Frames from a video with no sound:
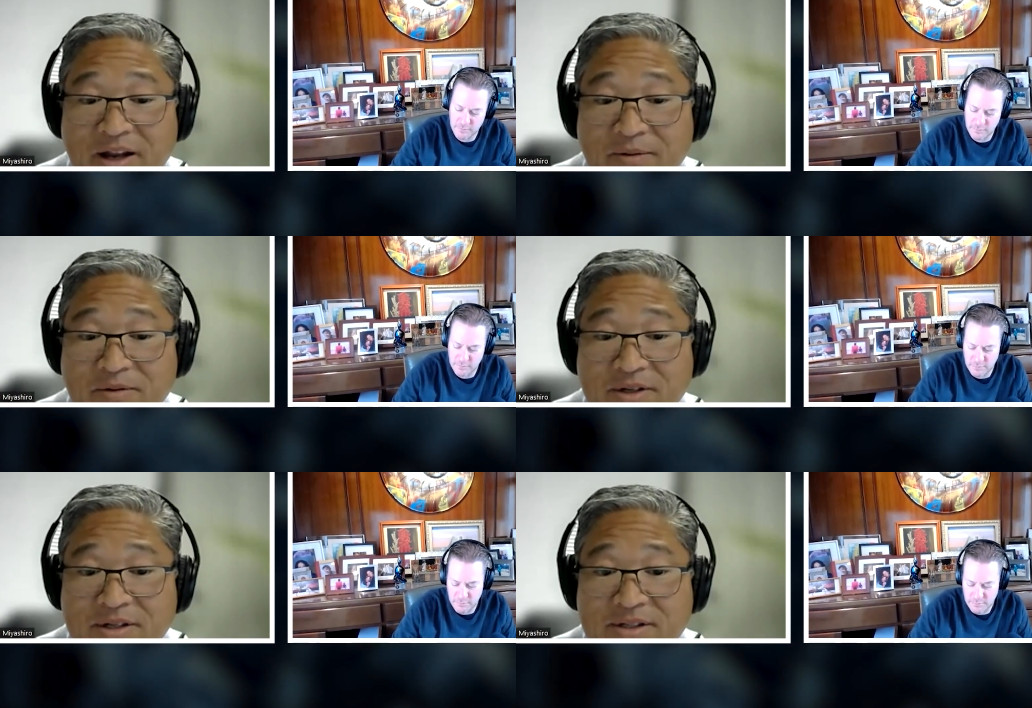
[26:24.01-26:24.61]
Speaker 1: It
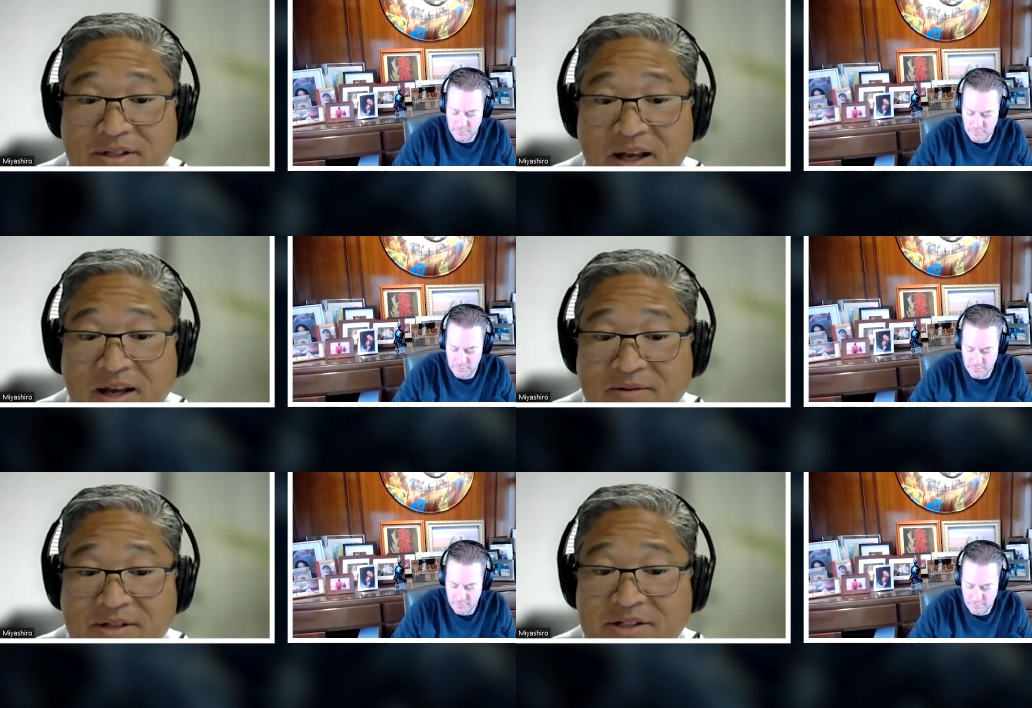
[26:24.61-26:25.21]
was uh, it
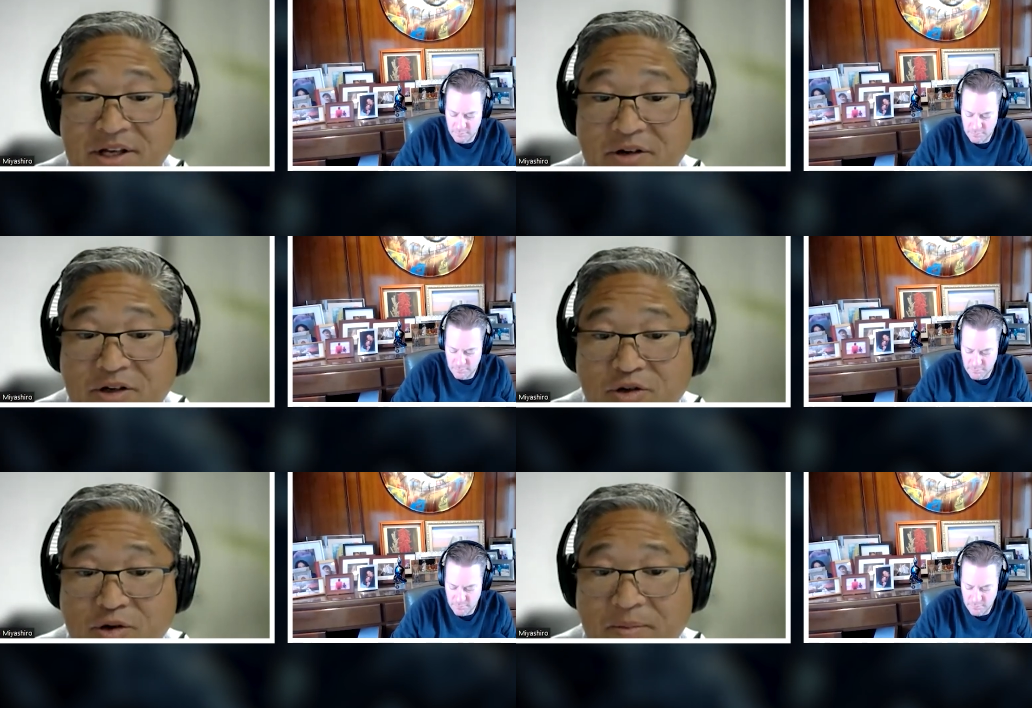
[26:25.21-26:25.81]
was a single
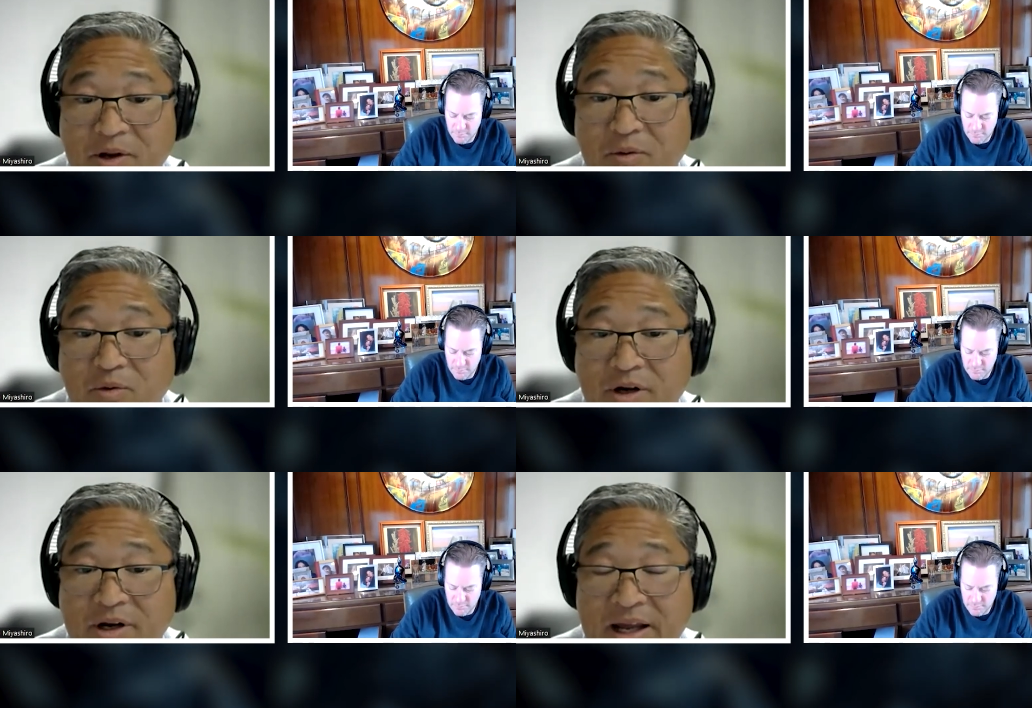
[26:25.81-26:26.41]
contributor
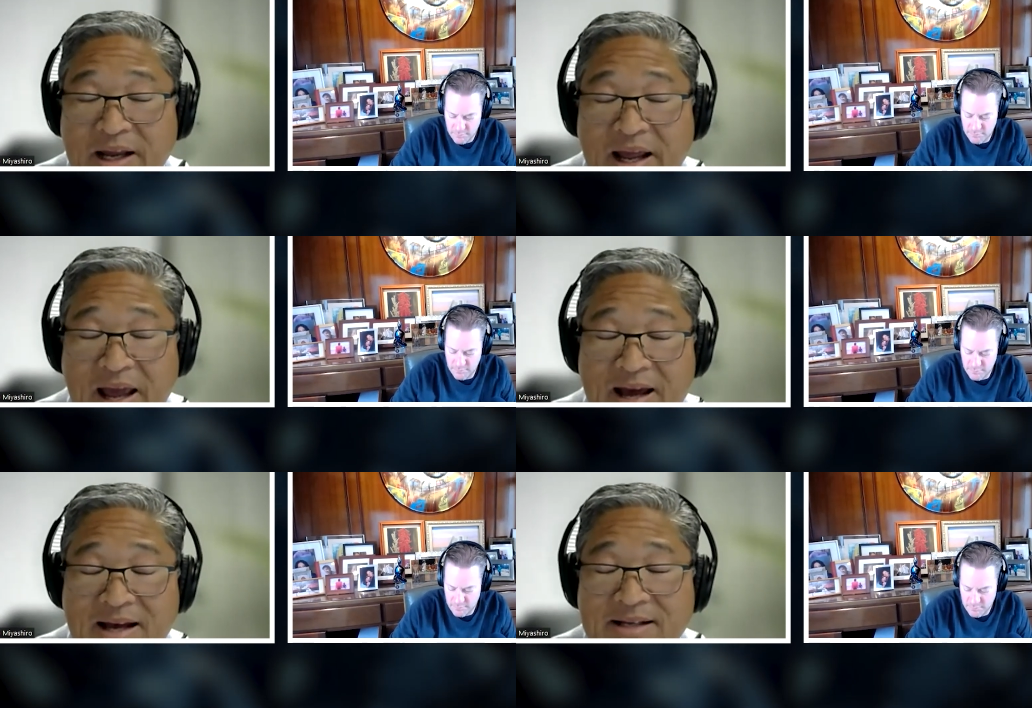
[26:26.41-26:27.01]
working
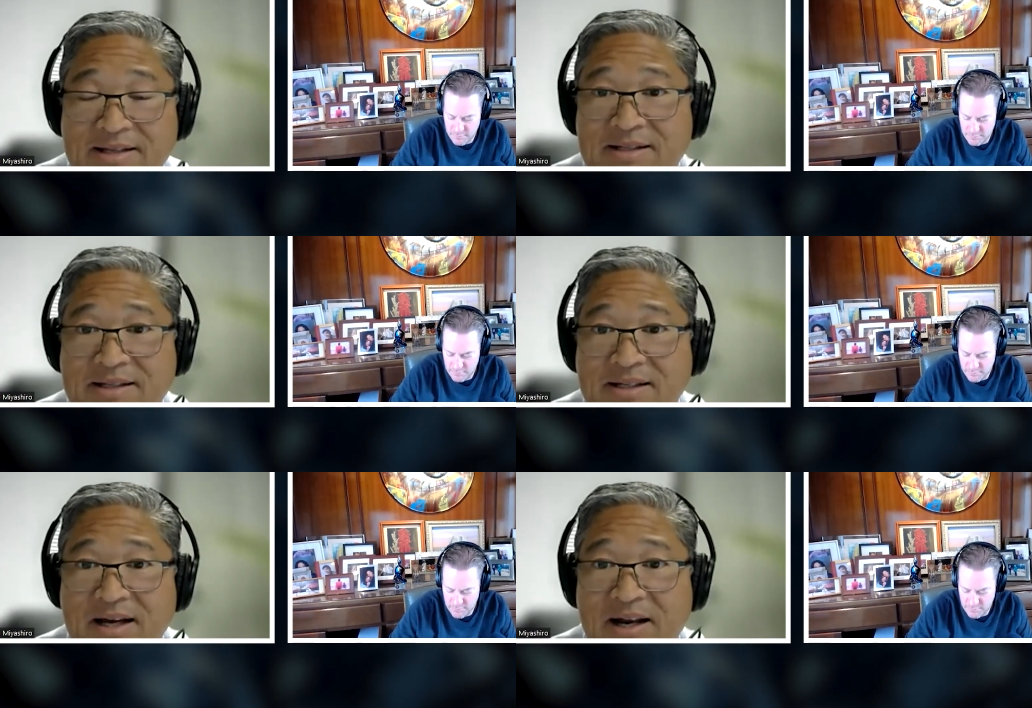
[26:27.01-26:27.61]

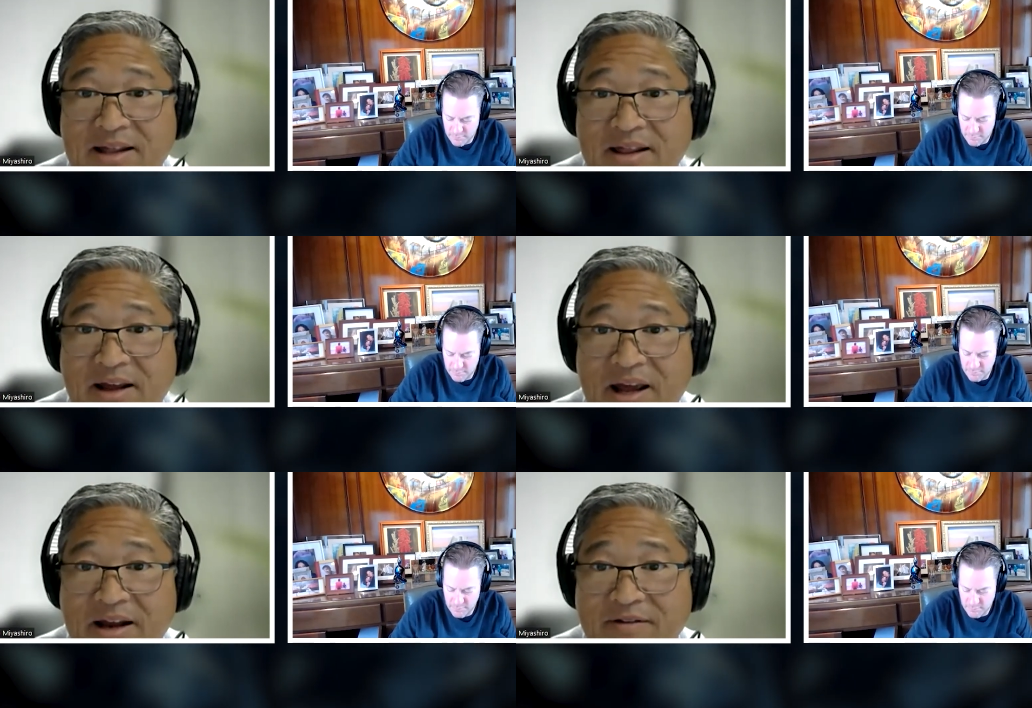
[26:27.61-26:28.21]
as kind of the
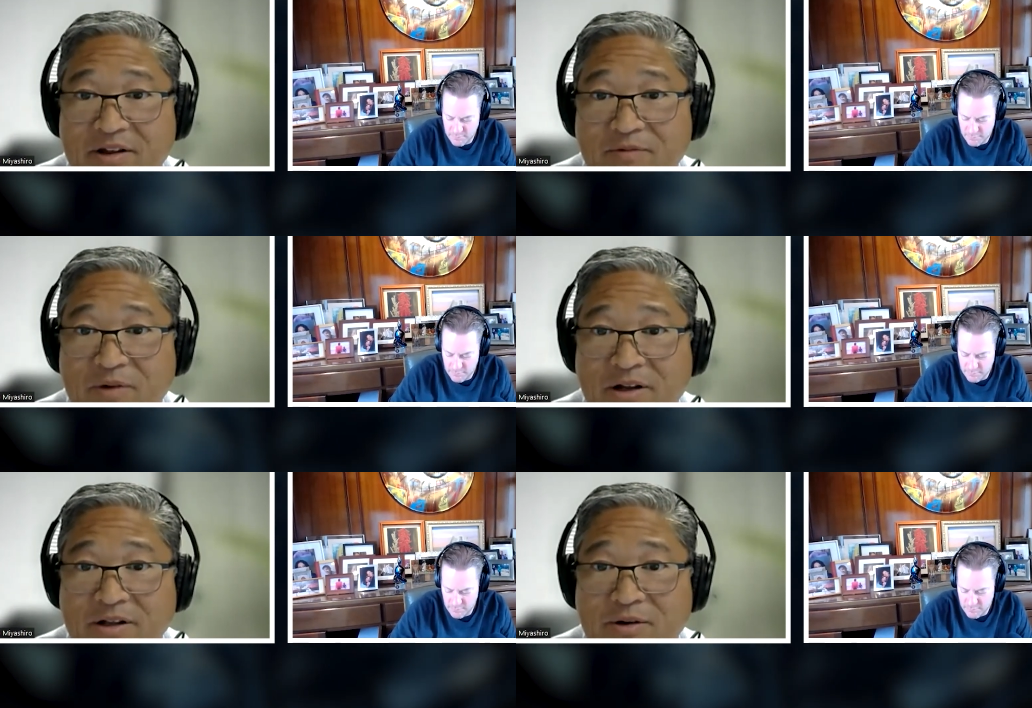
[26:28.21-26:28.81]
head of their
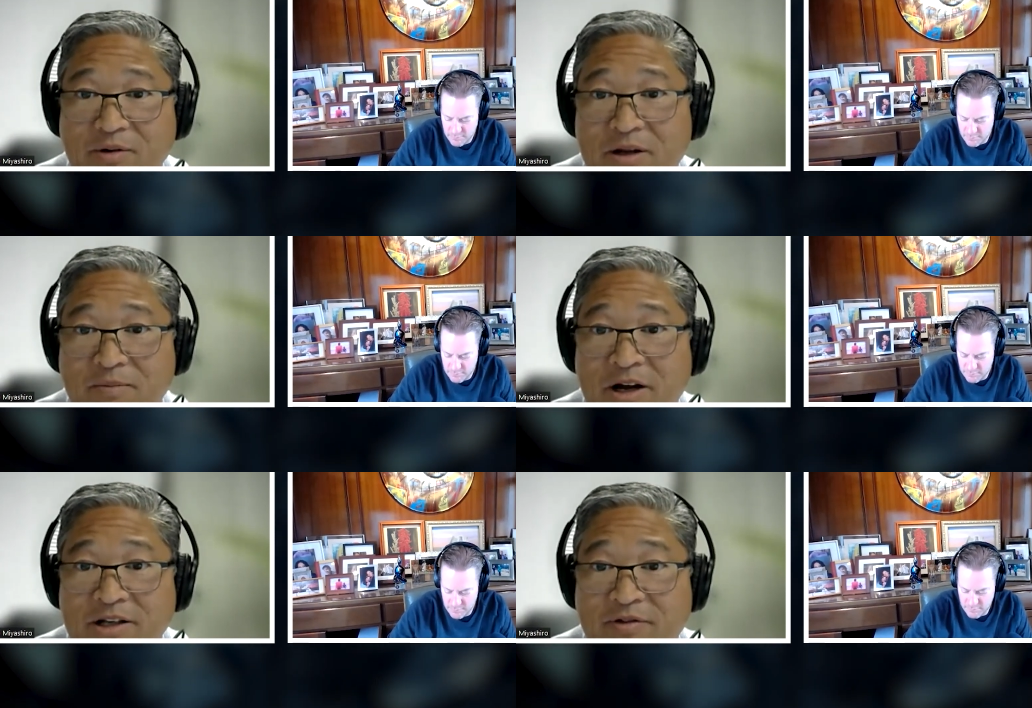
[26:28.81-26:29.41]
regulatory
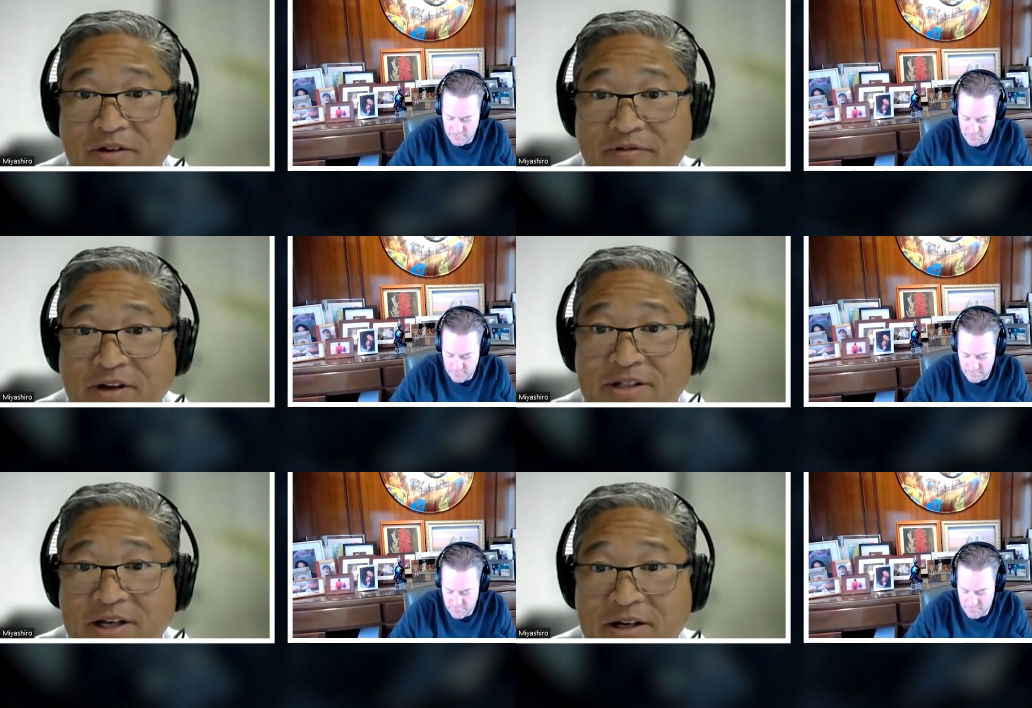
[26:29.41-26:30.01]
compliance for the
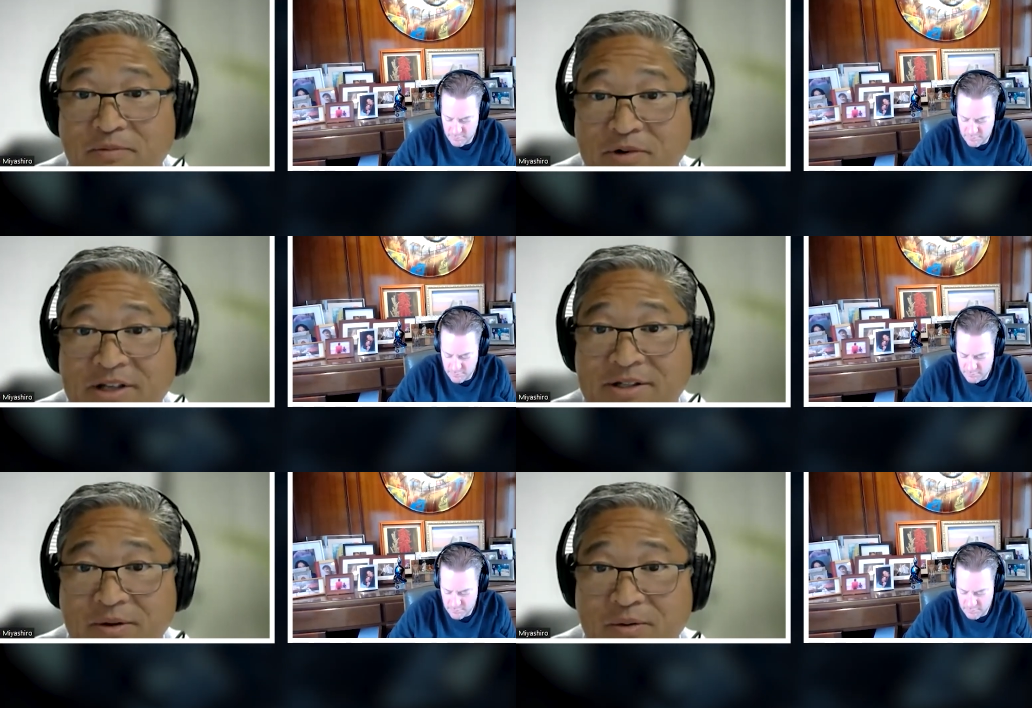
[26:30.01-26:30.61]
fixed income pricing